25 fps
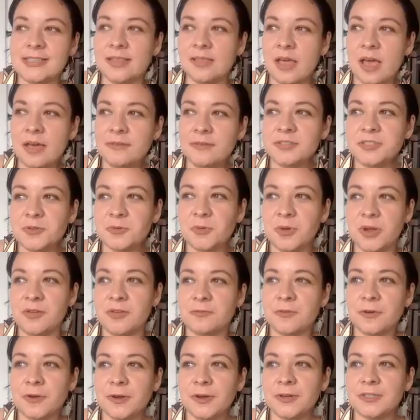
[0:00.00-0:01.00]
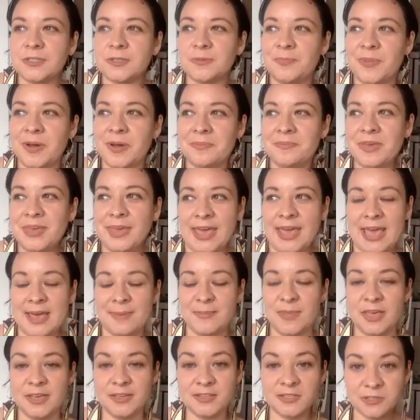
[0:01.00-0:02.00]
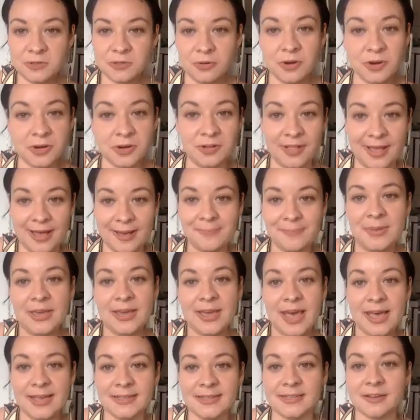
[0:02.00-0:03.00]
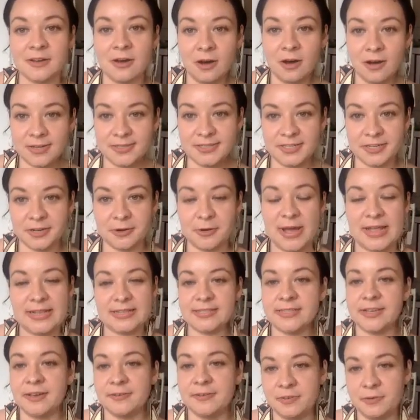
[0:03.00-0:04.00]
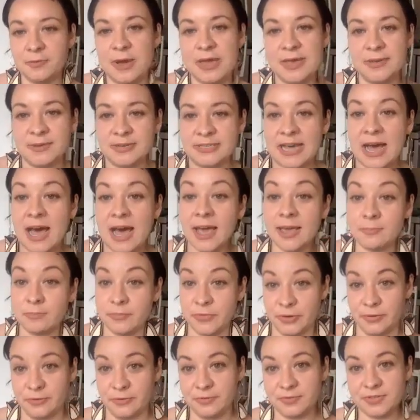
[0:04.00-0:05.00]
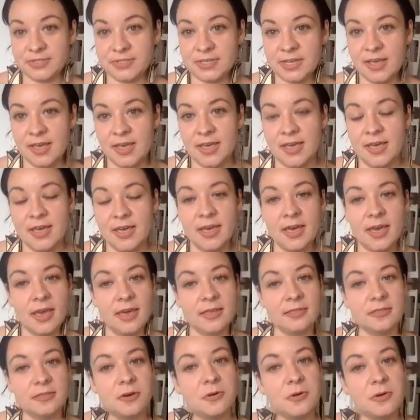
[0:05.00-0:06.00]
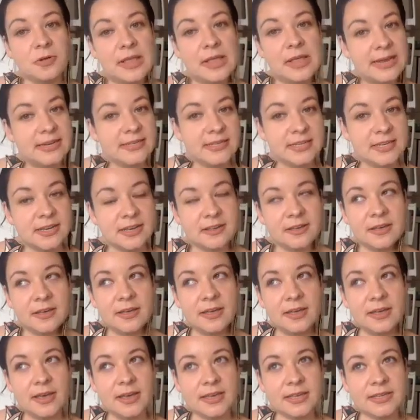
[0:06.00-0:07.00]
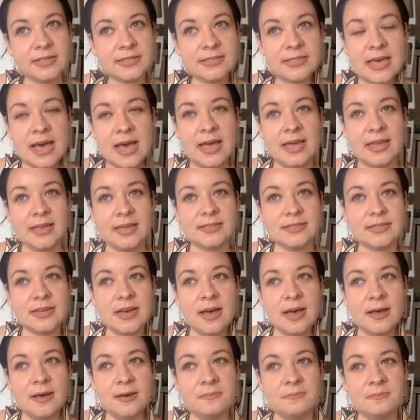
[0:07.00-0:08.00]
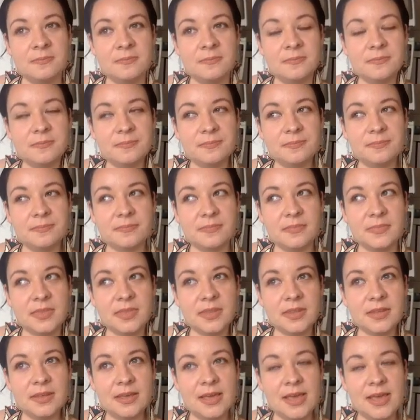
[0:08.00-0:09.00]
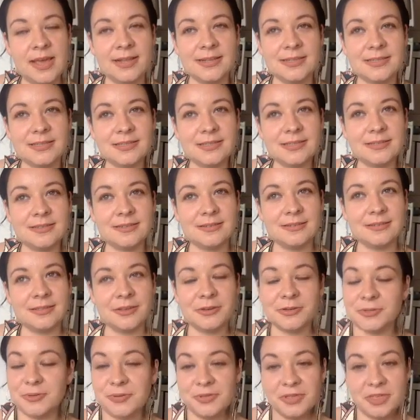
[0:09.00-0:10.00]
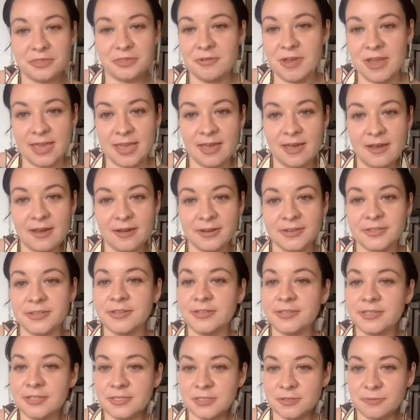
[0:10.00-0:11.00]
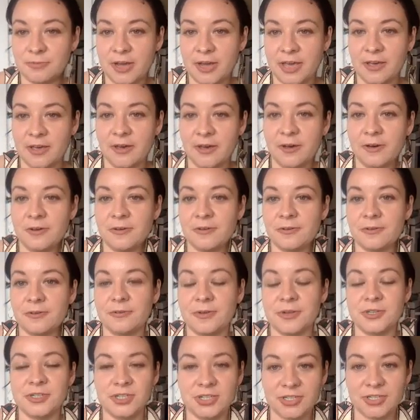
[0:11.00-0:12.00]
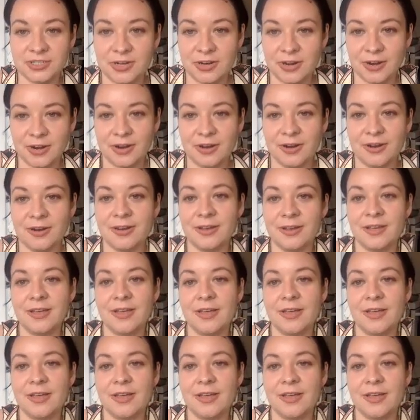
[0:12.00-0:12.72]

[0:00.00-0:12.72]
a love story first, but became a historical epic as a consequence of the way time moves. And the whole idea is that there's only 3 characters: Esqueo, which is her,